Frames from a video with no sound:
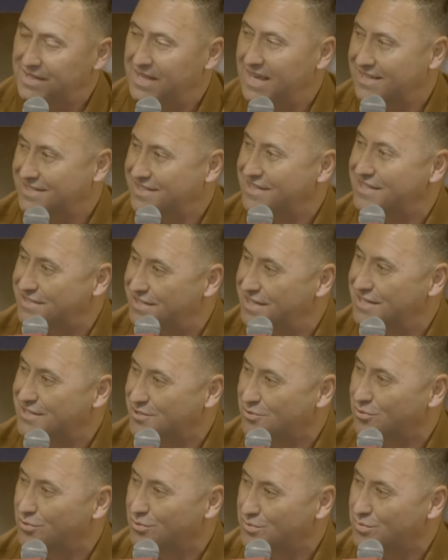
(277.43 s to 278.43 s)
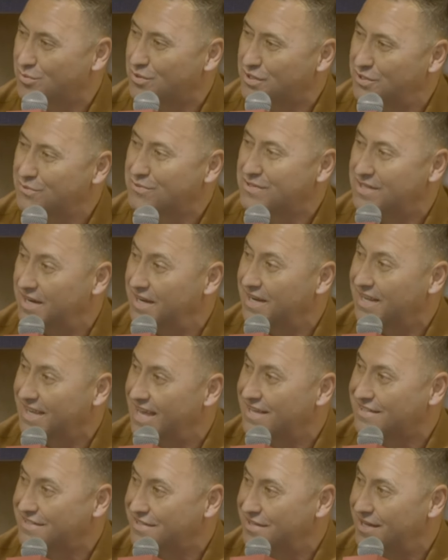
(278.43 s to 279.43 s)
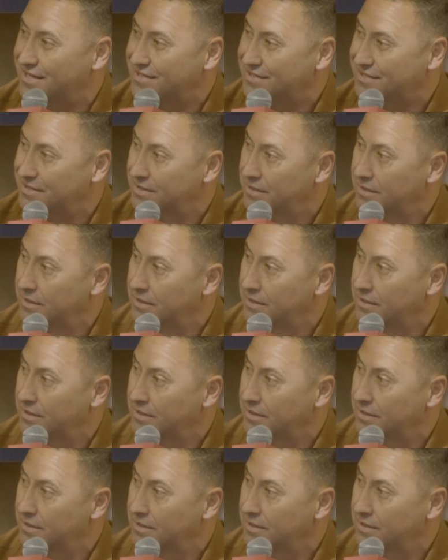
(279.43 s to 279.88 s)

the SEC schools were using it against us.